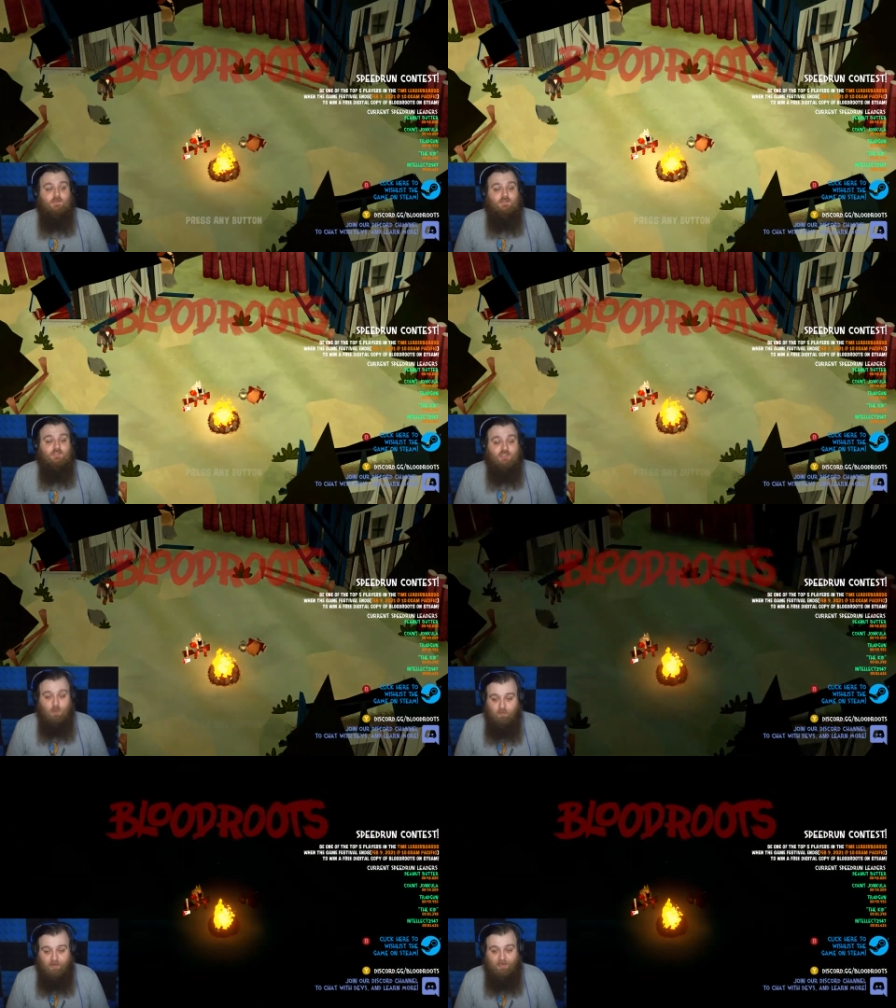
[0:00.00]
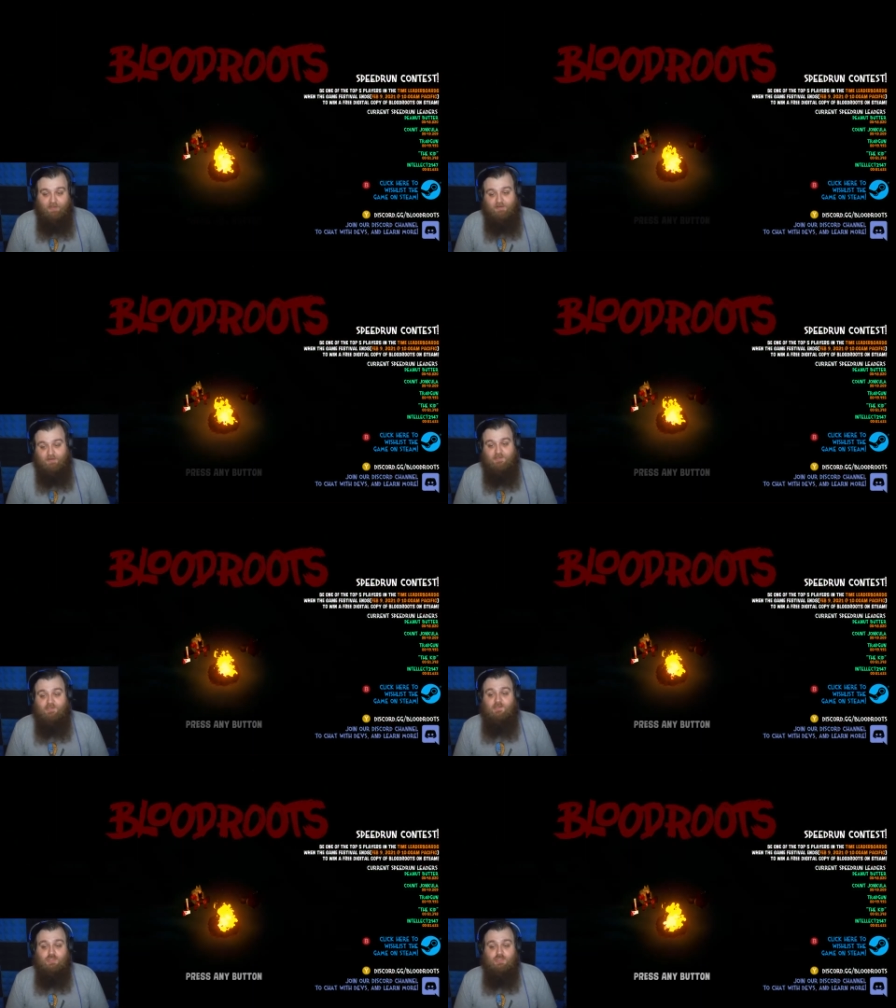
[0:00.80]
so
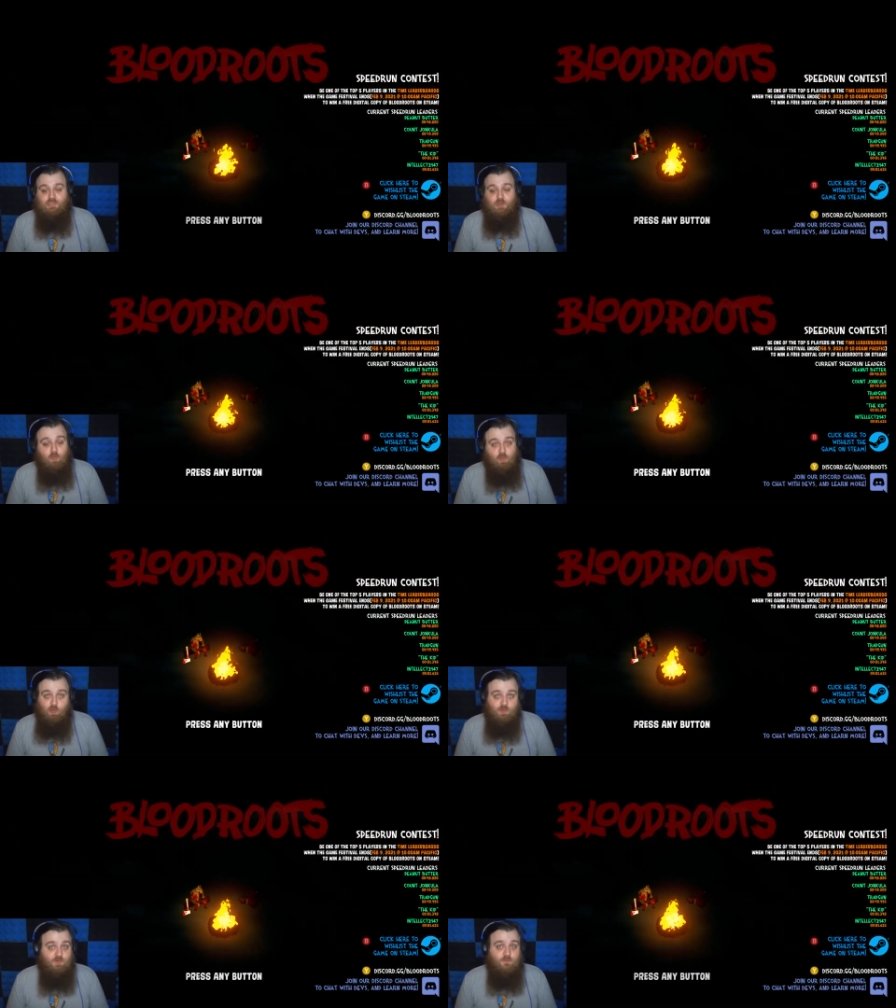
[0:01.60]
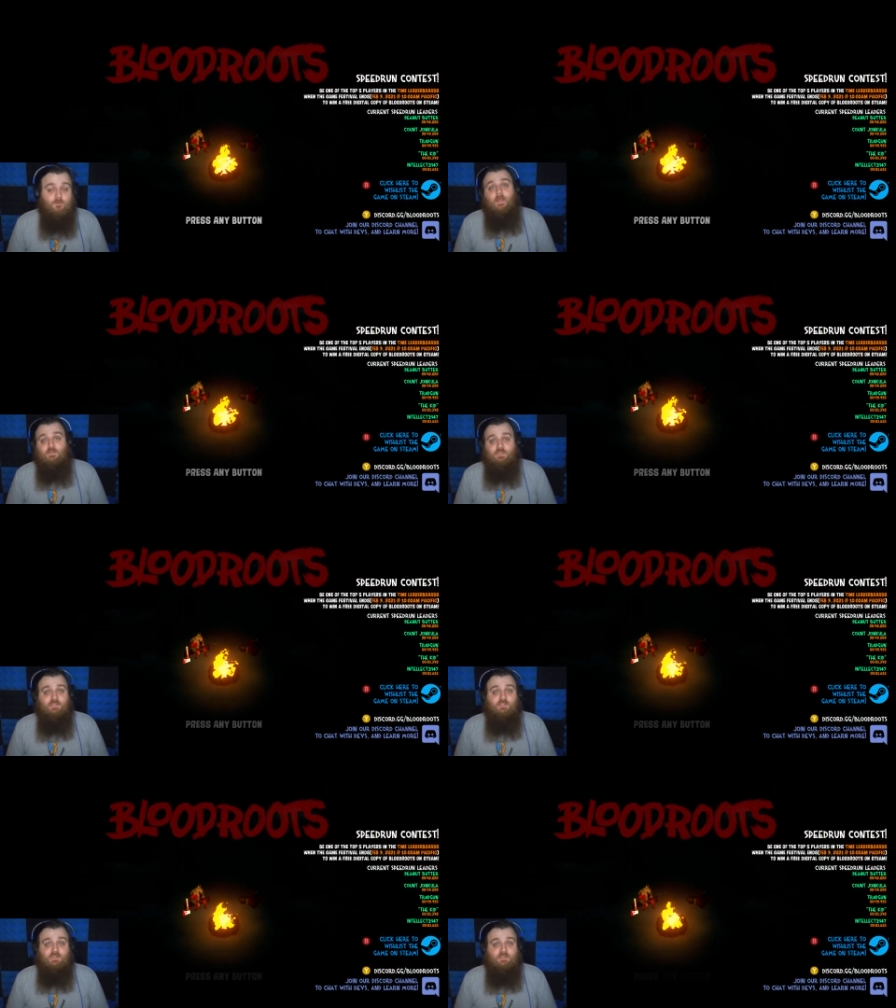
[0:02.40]
ridiculous, so brutal, and
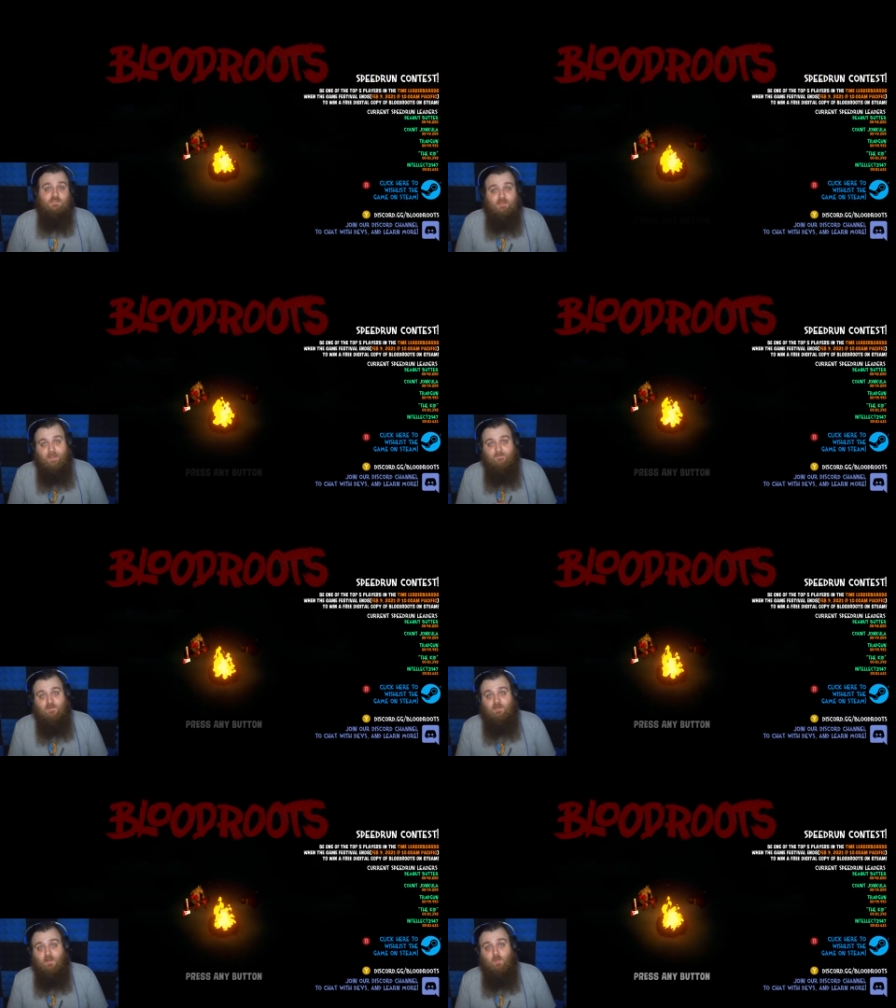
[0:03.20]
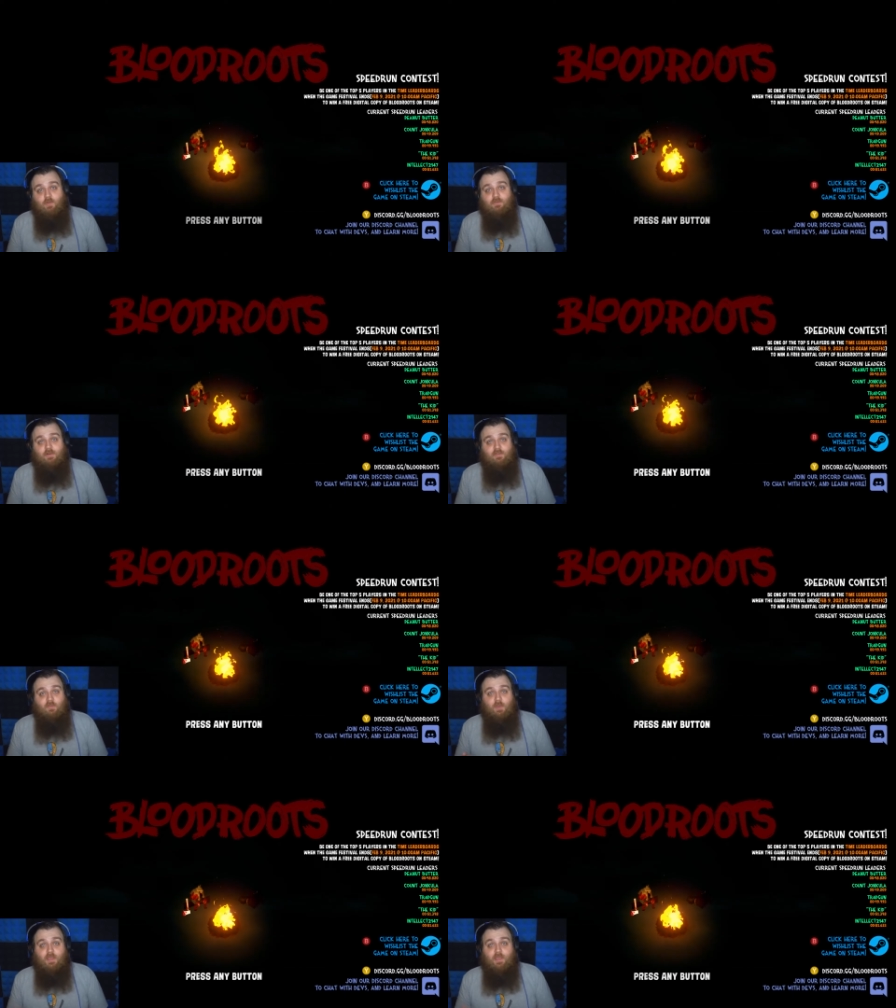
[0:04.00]
just everything I wanted it to
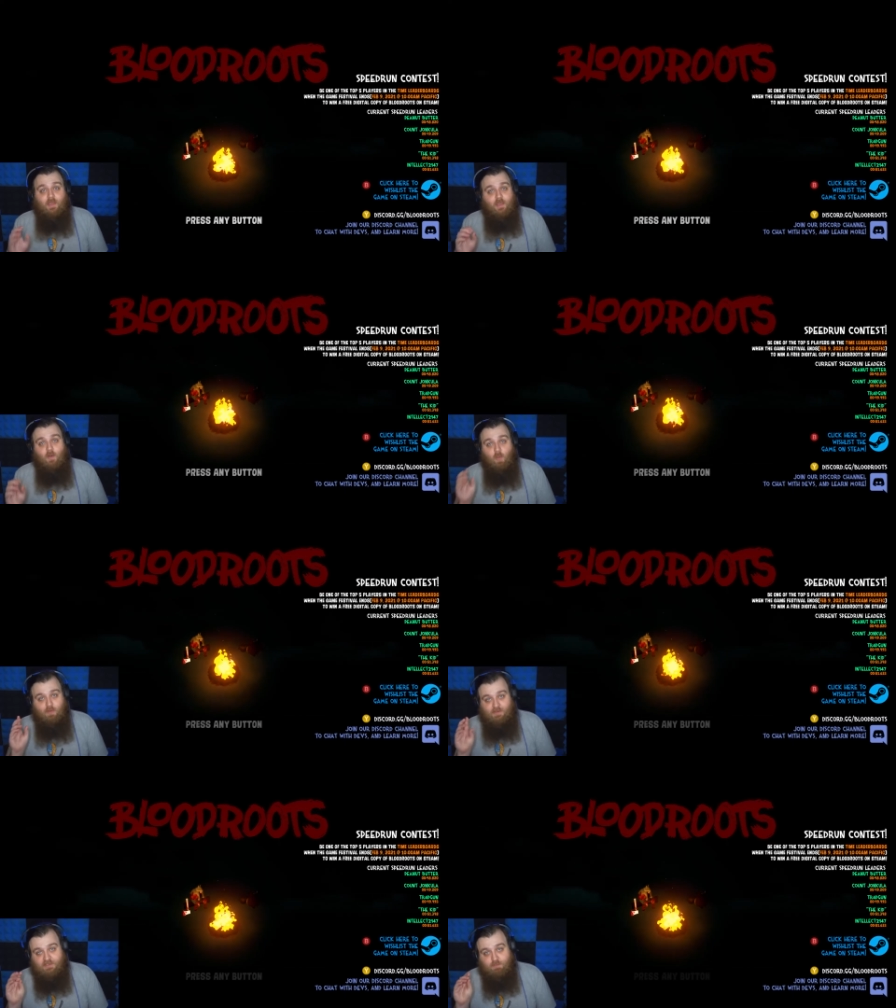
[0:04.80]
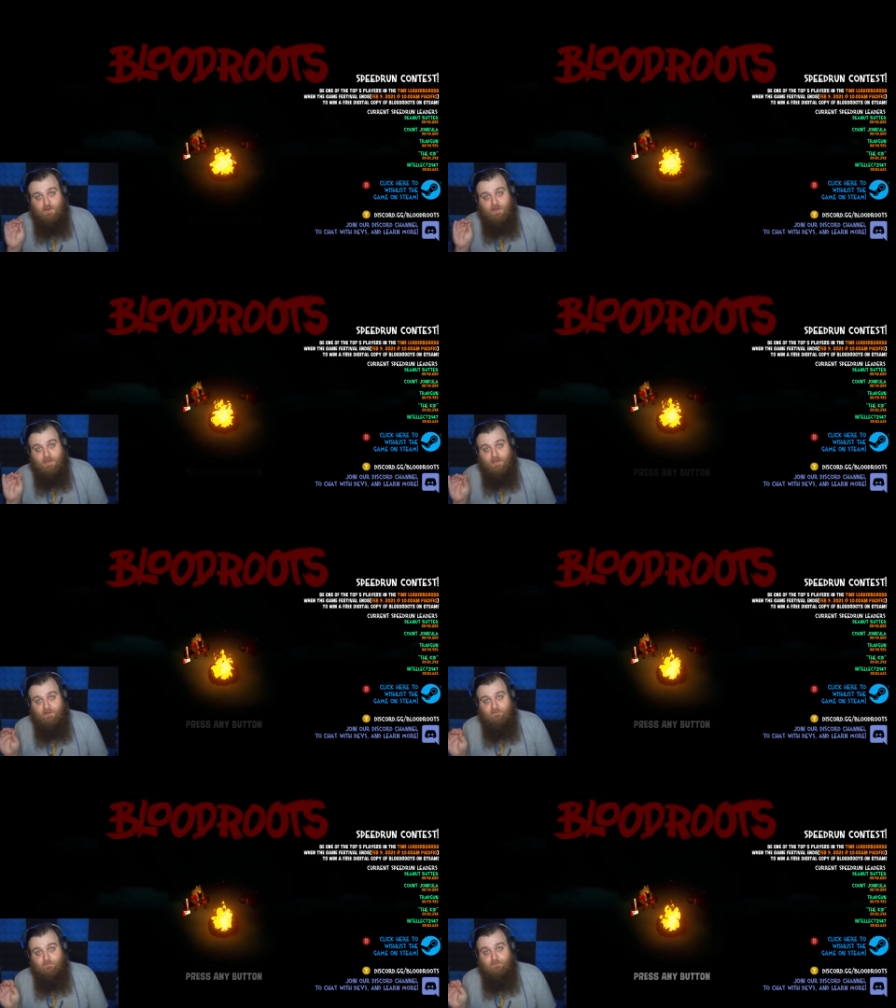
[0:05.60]
be, with a sprinkling
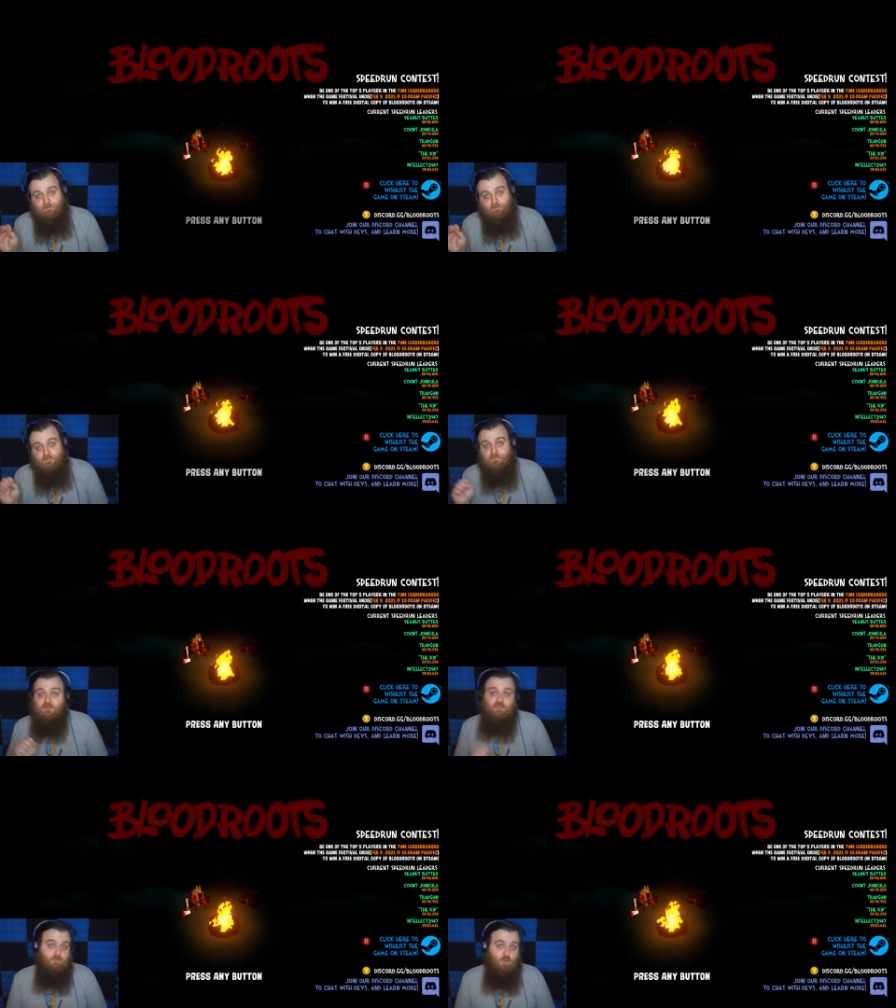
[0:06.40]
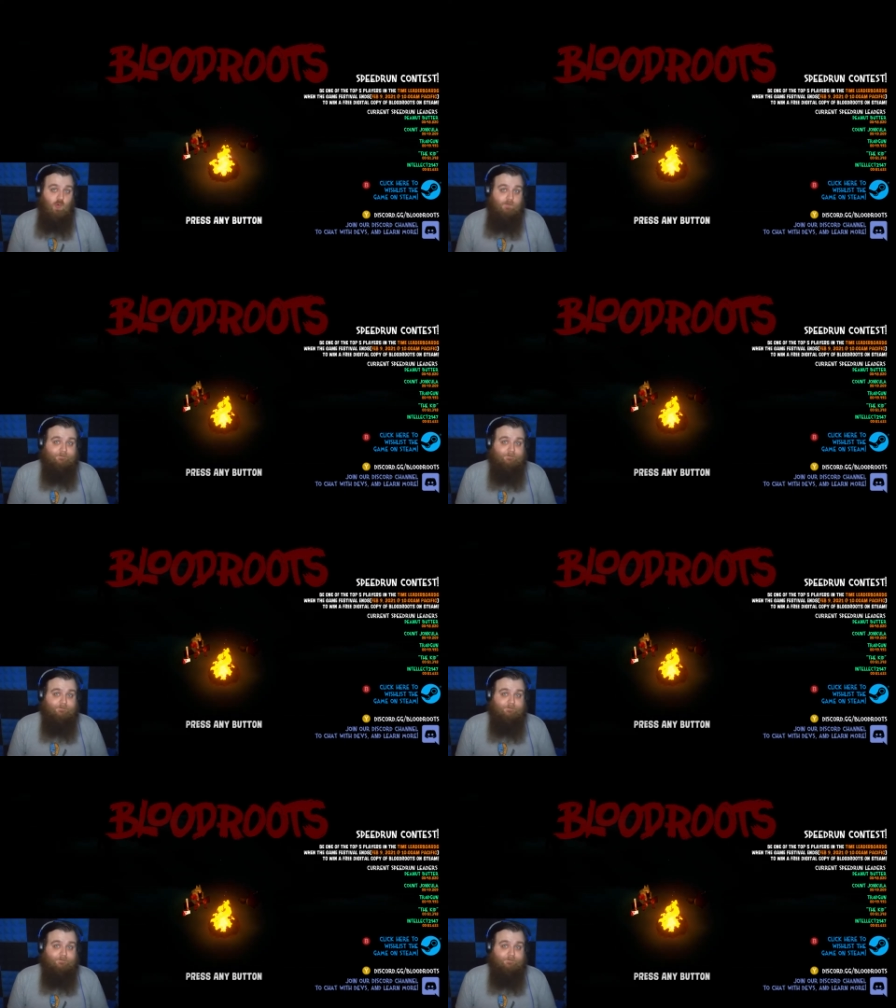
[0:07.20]
of some more.